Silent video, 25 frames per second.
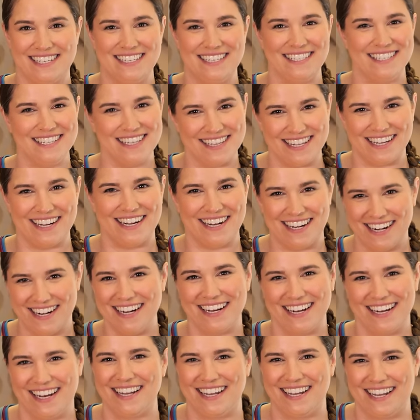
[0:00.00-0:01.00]
isn't there?
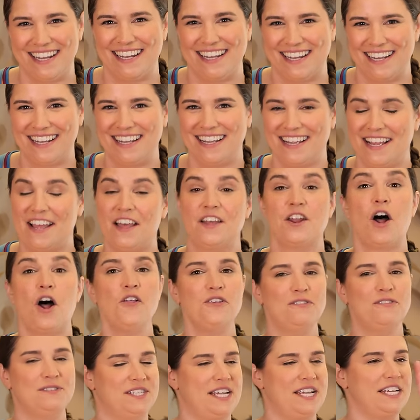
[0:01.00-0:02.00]
And all
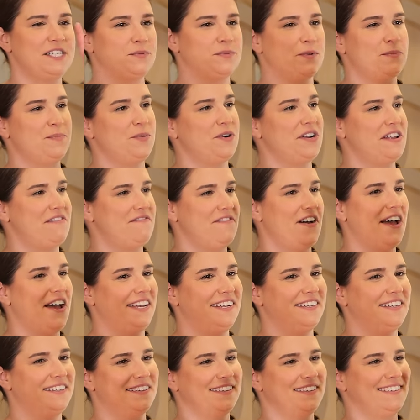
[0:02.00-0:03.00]
those tests were pretty
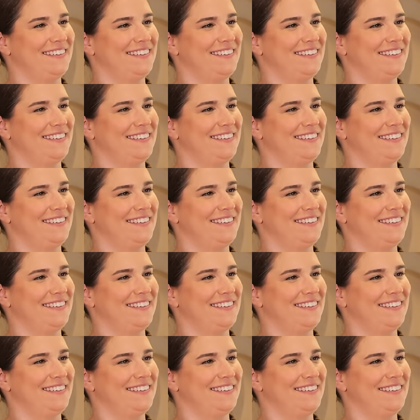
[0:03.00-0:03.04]
fun.